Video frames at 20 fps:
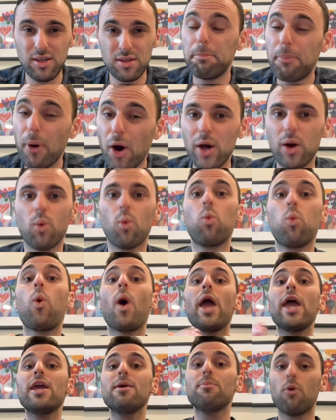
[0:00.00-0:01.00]
but
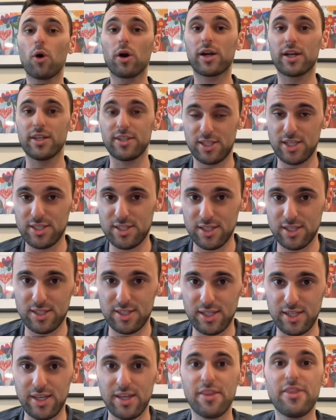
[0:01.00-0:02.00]
way more
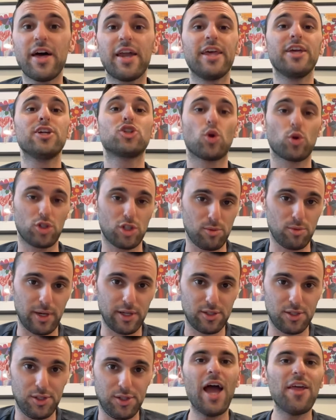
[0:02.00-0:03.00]
consistency than a short-term rental.